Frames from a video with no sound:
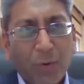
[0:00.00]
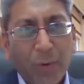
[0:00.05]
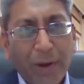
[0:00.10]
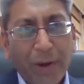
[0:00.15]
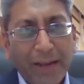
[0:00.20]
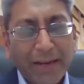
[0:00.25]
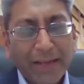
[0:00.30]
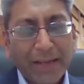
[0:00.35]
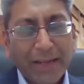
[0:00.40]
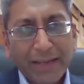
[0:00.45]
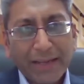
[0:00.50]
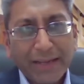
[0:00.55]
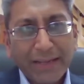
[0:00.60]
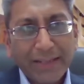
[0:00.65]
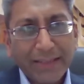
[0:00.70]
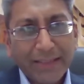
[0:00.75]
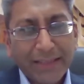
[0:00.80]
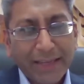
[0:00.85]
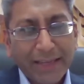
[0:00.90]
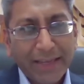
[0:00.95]
Well,
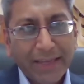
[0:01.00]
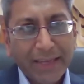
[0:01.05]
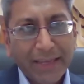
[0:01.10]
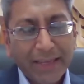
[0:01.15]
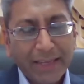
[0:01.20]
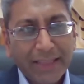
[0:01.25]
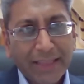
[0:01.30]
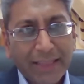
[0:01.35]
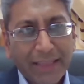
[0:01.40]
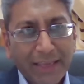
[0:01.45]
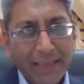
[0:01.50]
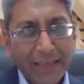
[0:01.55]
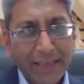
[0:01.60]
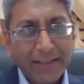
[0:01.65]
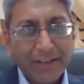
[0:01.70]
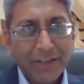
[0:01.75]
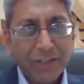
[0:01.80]
the